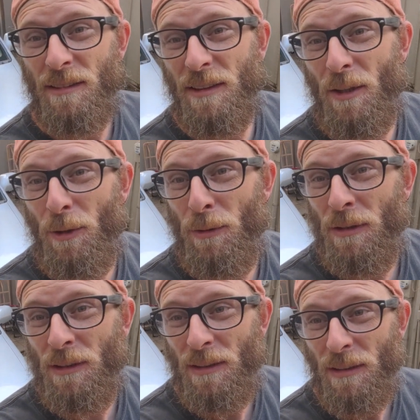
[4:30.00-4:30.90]
So
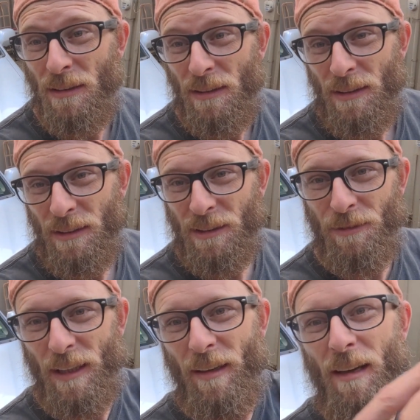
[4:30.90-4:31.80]
just
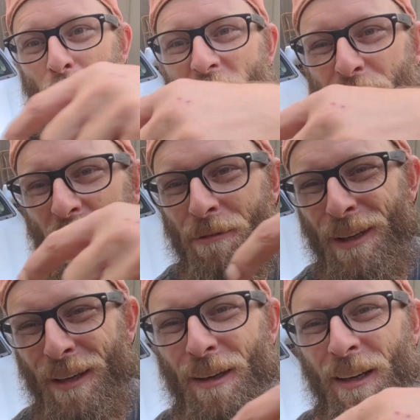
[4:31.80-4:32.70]
figured I'd wave my
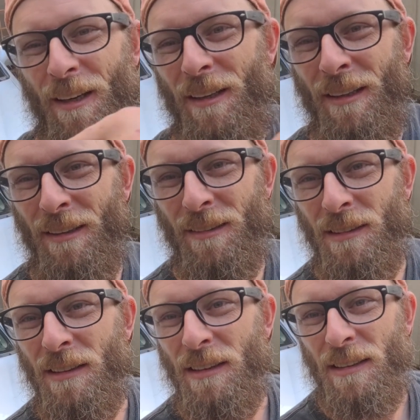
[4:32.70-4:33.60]
finger here
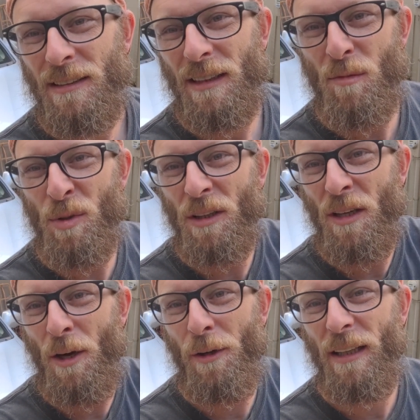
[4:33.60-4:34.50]
so I can put the
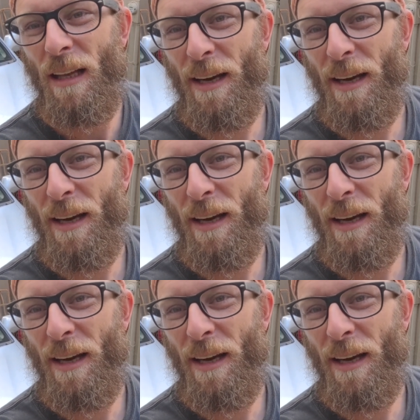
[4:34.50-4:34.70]
code in